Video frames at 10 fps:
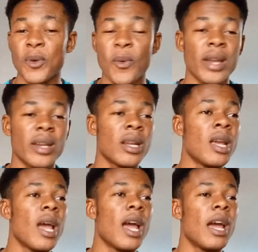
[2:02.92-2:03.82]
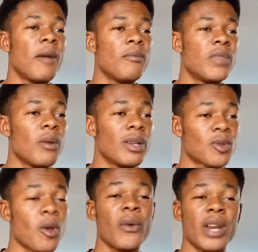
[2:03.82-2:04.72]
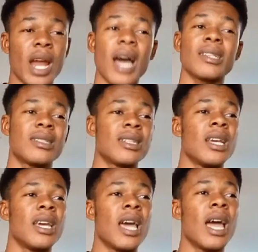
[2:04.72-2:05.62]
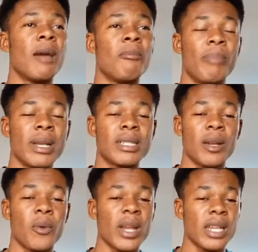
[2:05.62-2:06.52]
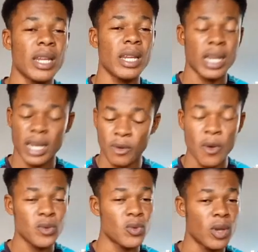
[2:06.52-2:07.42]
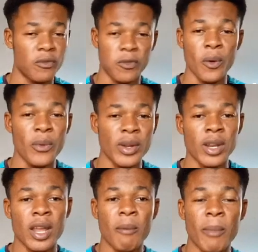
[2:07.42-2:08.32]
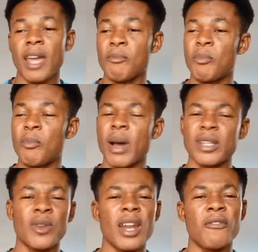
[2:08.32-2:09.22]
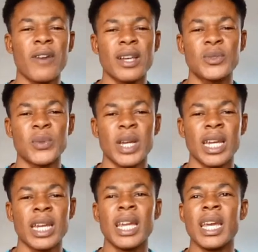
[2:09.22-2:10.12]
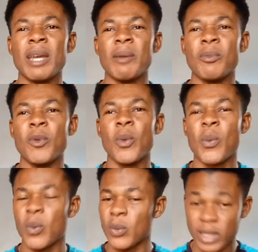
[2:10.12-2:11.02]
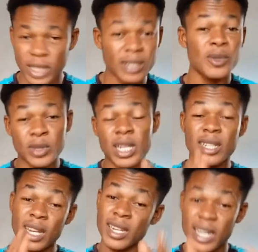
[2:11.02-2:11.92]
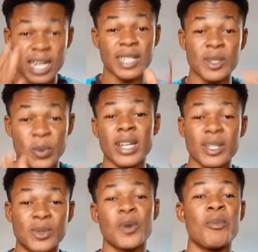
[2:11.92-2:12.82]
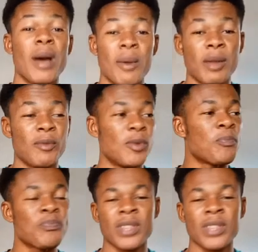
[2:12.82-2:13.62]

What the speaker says: Clasico, when they were scoring us better, when the goals were flowing, Barcelona fans were... This is what they told my